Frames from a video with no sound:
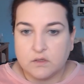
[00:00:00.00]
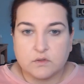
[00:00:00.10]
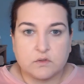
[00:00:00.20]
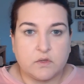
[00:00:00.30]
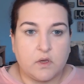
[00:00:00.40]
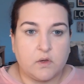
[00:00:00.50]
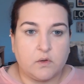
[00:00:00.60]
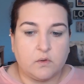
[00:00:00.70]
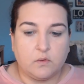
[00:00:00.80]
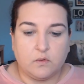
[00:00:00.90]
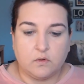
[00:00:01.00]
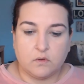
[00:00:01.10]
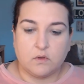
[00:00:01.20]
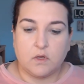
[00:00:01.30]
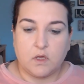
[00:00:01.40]
So
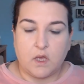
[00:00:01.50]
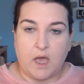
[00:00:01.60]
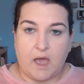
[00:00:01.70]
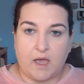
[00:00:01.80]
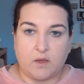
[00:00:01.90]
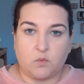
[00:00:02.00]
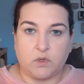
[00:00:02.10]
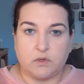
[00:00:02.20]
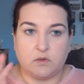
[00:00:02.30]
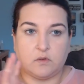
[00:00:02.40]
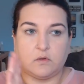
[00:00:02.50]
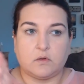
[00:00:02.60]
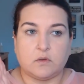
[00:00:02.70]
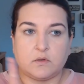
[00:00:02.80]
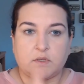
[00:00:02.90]
I will
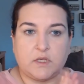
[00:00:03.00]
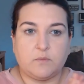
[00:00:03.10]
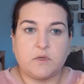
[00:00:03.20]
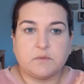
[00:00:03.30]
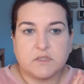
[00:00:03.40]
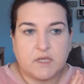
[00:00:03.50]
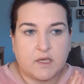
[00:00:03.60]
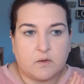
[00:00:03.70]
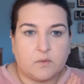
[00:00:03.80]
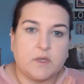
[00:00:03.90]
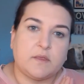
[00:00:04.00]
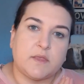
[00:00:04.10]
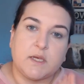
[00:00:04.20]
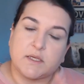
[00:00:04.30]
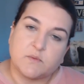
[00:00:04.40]
keep you up to date with
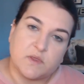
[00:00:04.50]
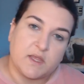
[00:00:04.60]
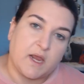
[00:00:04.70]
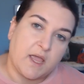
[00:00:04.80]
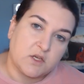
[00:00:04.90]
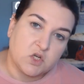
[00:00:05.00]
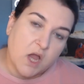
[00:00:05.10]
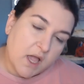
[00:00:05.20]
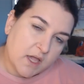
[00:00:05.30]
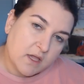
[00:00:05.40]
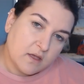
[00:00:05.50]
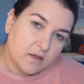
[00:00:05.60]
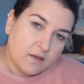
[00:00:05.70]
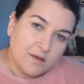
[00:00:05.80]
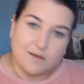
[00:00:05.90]
the next one that I try,
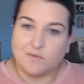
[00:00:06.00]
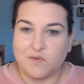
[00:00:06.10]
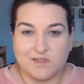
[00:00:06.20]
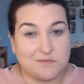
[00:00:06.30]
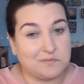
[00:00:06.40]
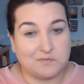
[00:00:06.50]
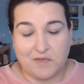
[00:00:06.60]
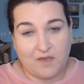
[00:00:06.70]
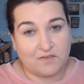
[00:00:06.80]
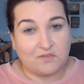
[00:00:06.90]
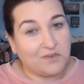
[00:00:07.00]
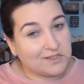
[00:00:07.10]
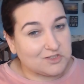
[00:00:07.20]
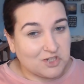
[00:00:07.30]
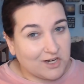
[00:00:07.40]
because I'm having
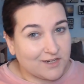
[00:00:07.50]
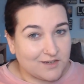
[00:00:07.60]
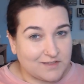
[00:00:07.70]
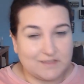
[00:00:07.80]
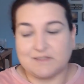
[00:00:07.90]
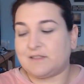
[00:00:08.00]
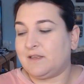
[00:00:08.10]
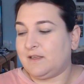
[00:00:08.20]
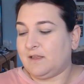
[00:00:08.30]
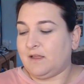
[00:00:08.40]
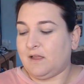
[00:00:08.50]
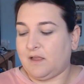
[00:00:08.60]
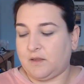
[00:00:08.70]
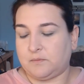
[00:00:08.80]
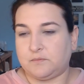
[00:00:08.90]
fun trying all these.
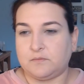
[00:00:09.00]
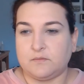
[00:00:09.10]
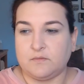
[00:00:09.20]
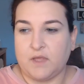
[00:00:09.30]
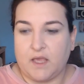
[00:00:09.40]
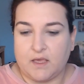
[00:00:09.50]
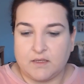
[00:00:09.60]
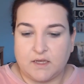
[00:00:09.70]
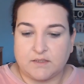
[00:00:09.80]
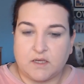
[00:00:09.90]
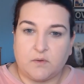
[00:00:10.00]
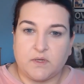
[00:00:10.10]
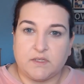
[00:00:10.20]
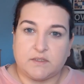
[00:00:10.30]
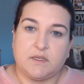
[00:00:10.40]
And as
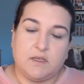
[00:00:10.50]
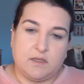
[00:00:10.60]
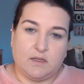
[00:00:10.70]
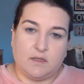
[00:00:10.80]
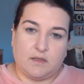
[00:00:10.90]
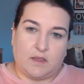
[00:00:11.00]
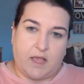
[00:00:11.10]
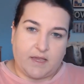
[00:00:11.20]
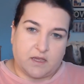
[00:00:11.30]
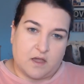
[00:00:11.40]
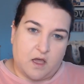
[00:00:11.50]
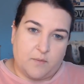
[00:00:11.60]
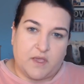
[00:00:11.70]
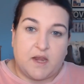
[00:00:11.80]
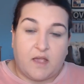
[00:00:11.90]
always, like and
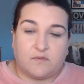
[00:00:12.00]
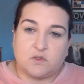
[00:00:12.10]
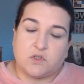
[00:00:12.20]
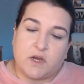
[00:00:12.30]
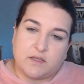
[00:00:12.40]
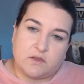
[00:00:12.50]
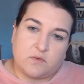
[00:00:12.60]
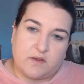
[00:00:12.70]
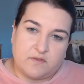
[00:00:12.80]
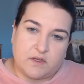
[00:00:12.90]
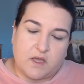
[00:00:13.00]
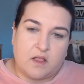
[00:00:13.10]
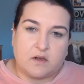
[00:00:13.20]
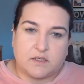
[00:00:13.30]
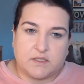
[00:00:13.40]
comment. Have you tried the Revlon
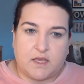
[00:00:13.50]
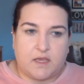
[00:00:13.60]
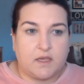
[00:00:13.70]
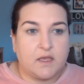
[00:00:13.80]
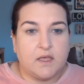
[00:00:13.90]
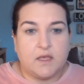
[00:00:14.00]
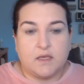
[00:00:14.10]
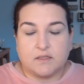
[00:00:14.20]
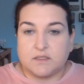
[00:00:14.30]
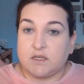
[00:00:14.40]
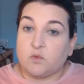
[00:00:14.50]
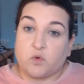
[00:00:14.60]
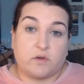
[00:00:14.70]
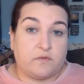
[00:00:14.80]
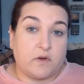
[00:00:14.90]
ColorStay? Did it
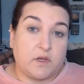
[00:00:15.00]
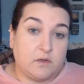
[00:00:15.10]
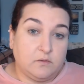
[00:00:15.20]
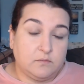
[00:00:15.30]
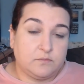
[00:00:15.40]
work for you?